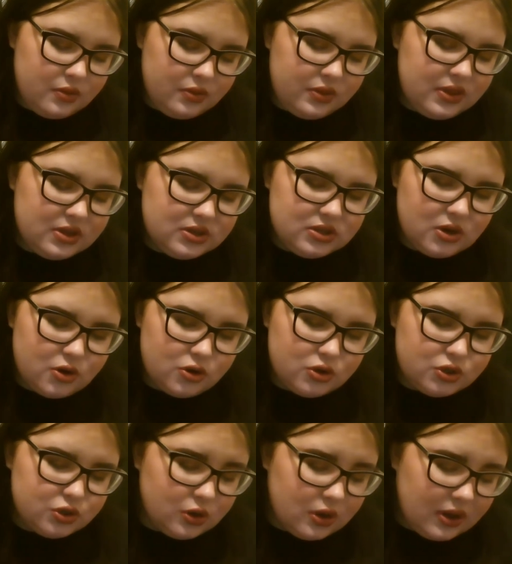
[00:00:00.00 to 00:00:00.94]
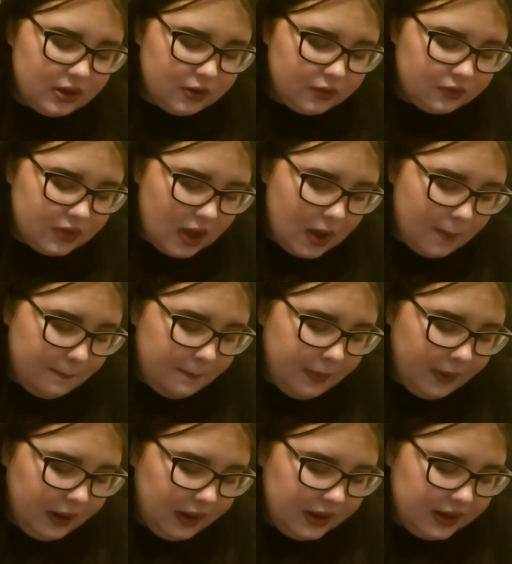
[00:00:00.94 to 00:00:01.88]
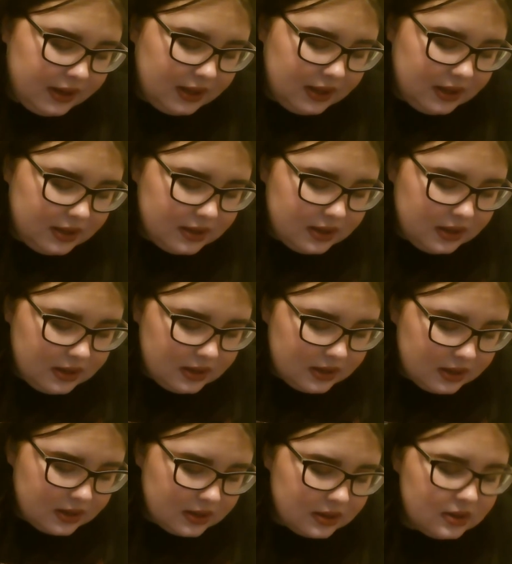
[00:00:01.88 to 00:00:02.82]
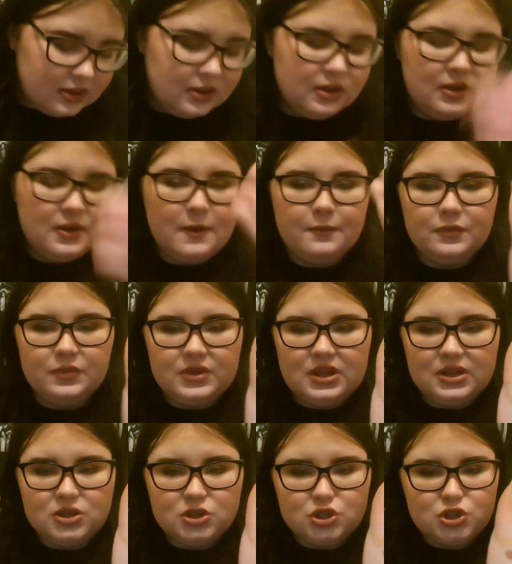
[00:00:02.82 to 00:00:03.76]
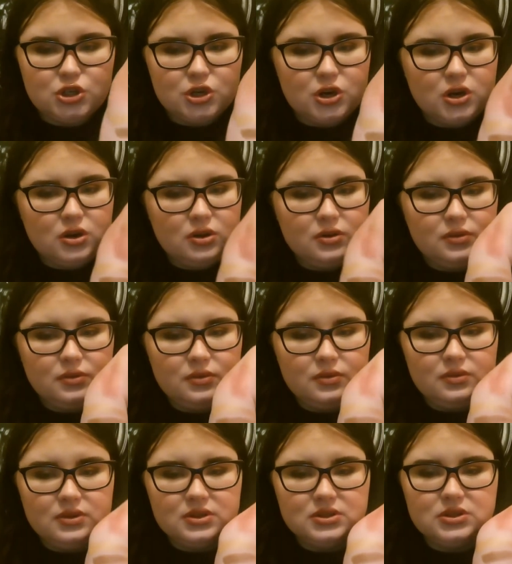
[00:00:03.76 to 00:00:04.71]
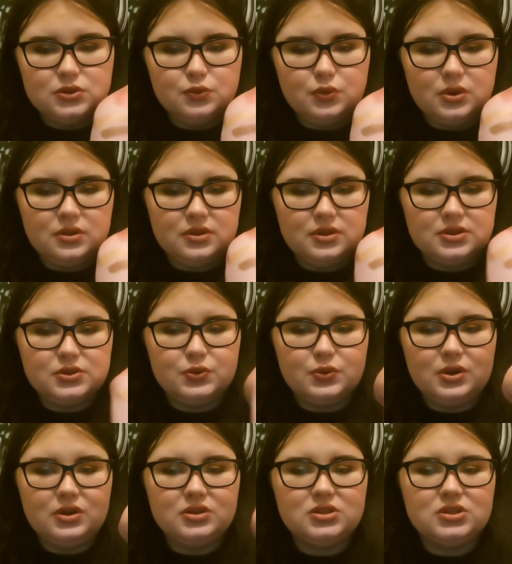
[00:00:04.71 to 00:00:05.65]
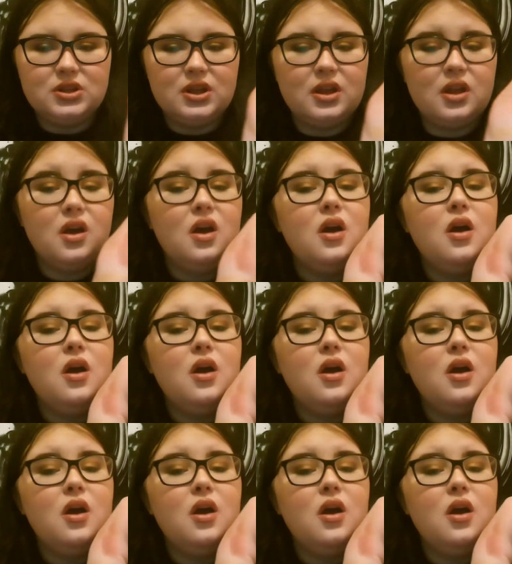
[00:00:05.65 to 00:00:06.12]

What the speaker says: These are also kind of that putty texture. This is what this one looks like.